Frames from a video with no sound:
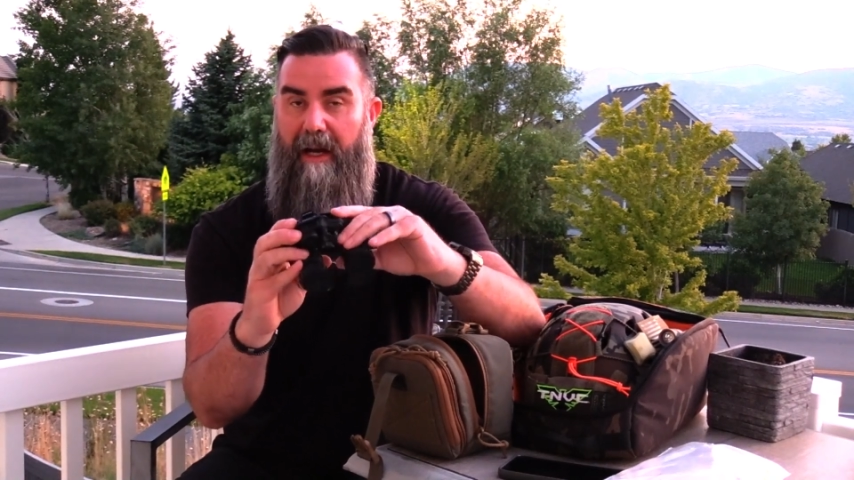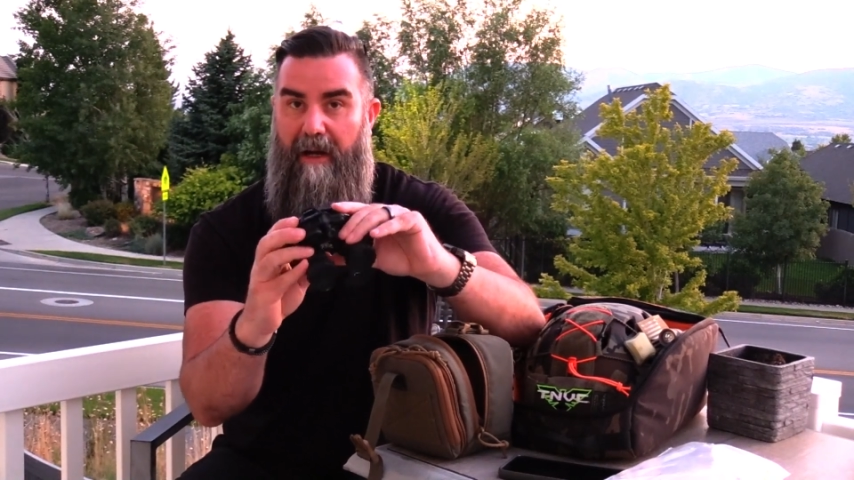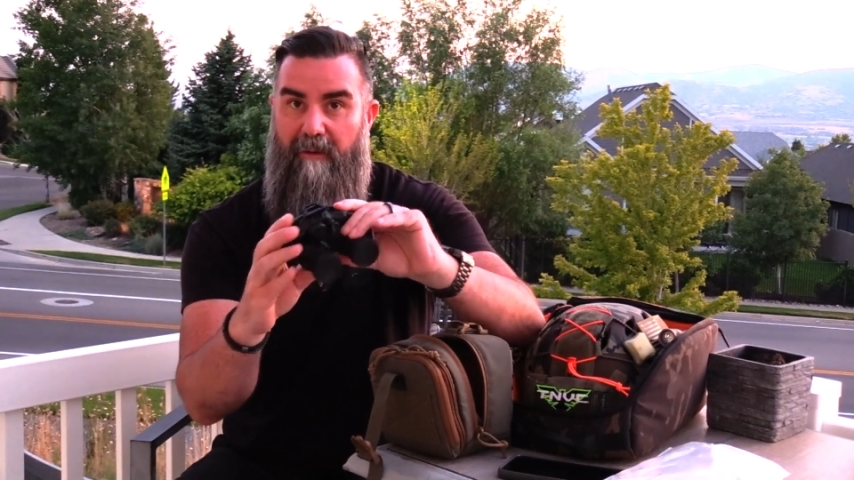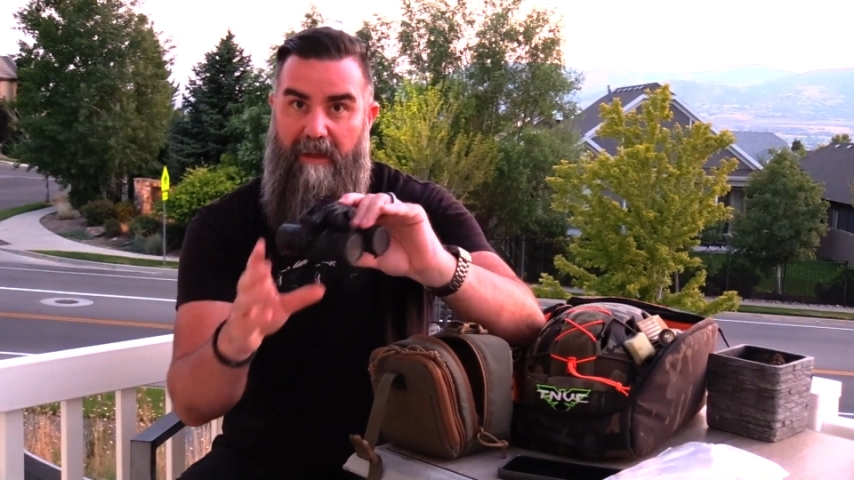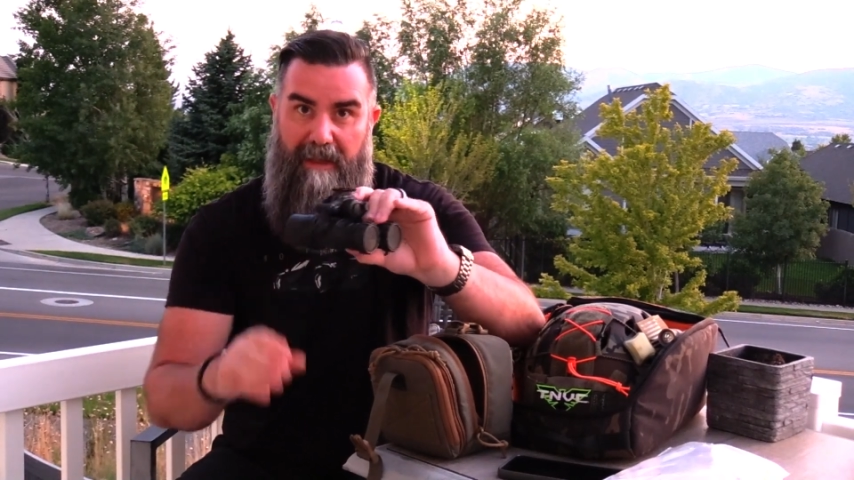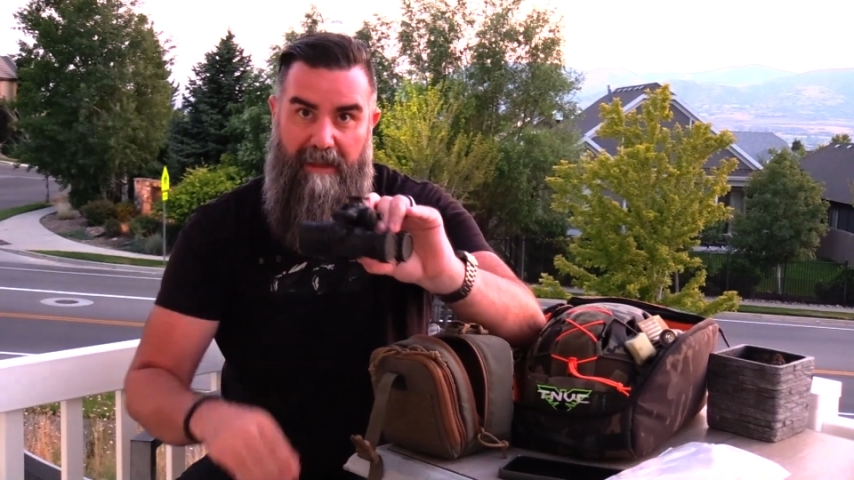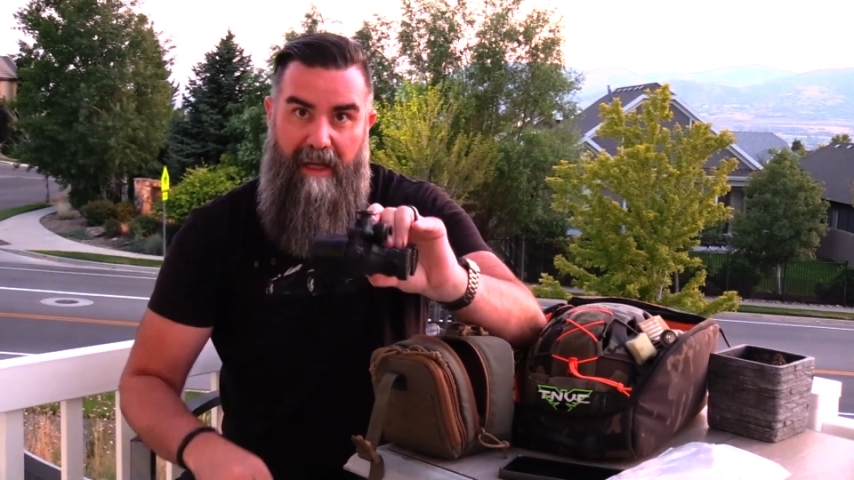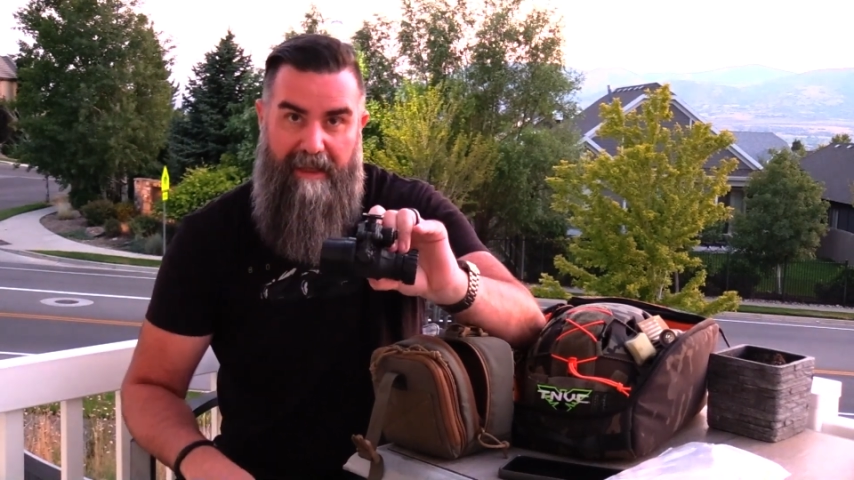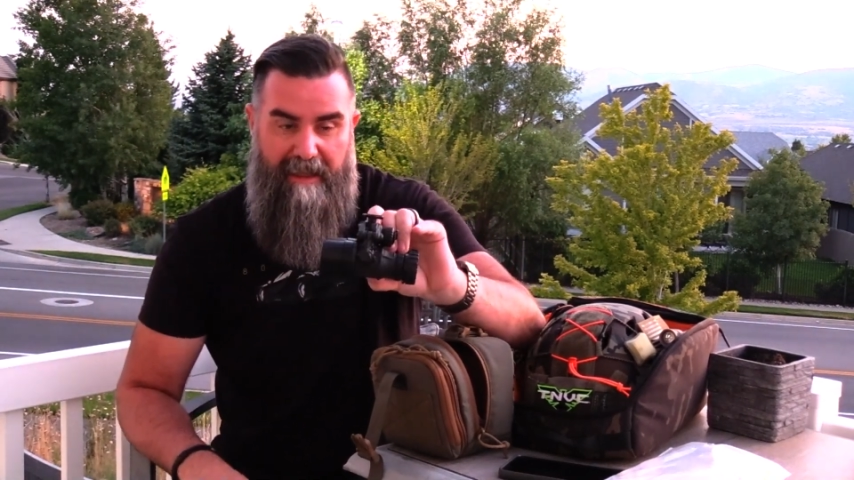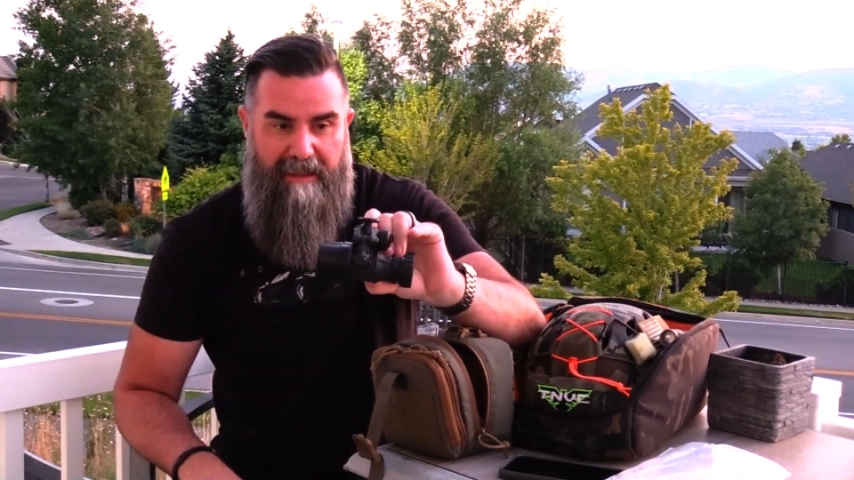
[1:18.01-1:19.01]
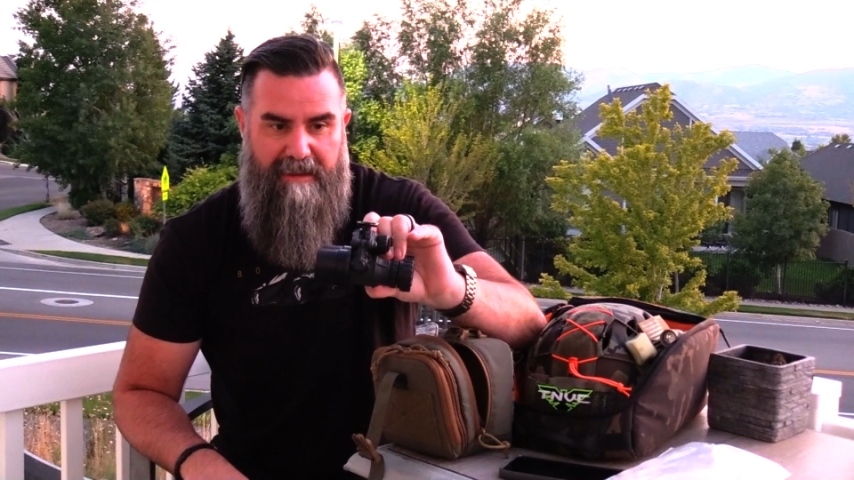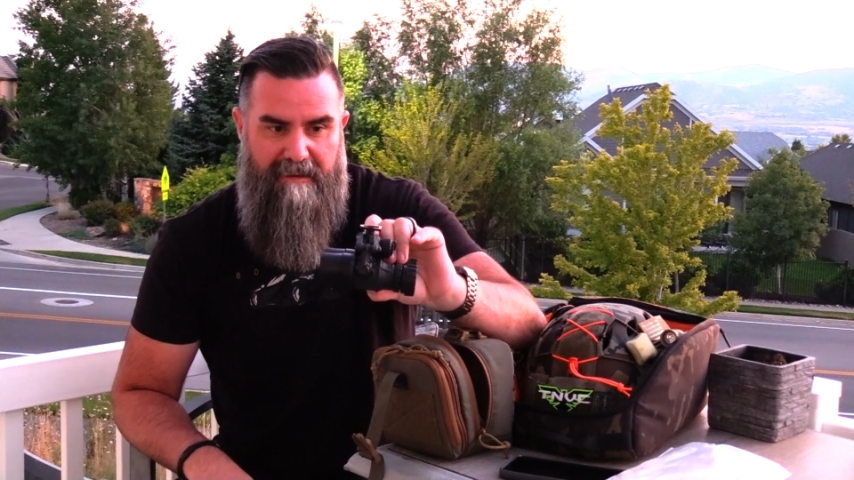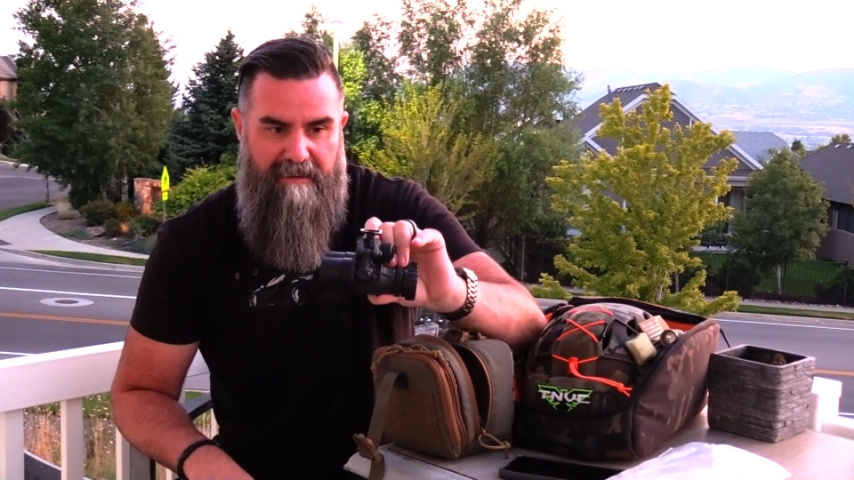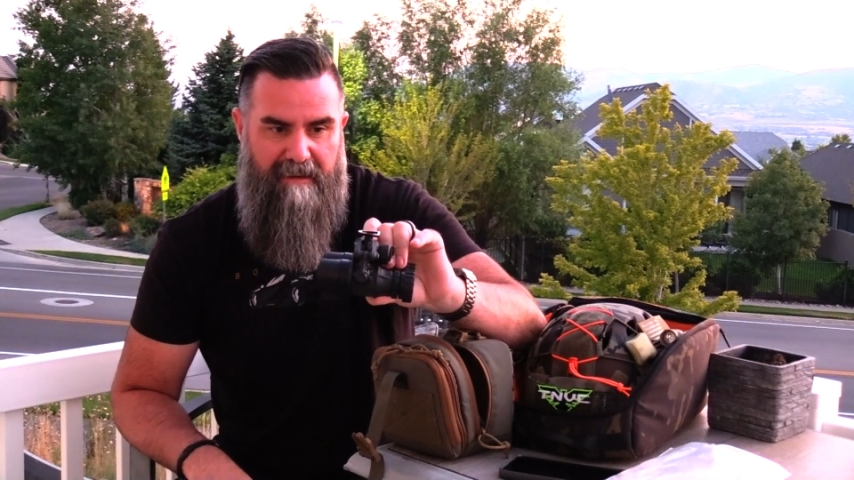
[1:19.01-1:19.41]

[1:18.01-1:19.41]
I really like this,